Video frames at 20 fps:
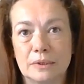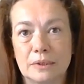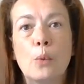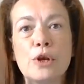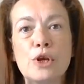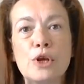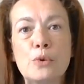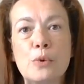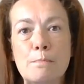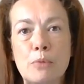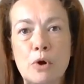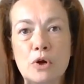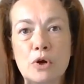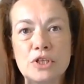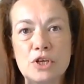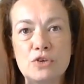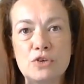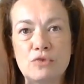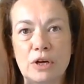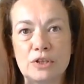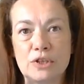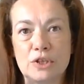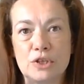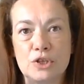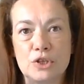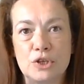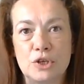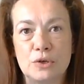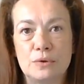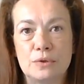When you embody
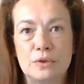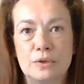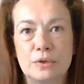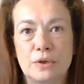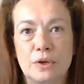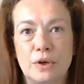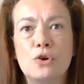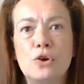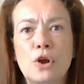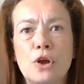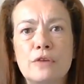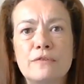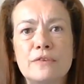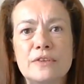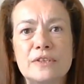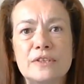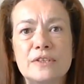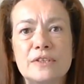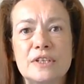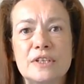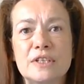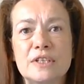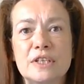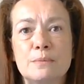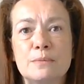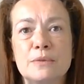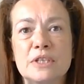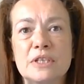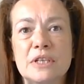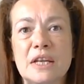gratitude, your nervous
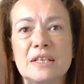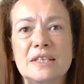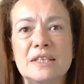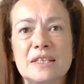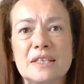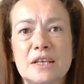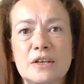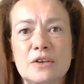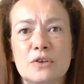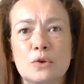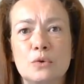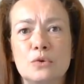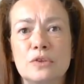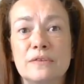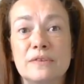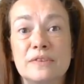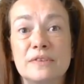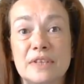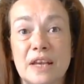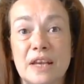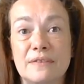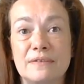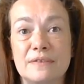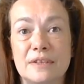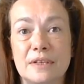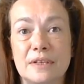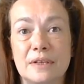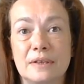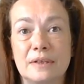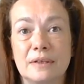system sends signals of
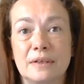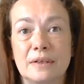safety,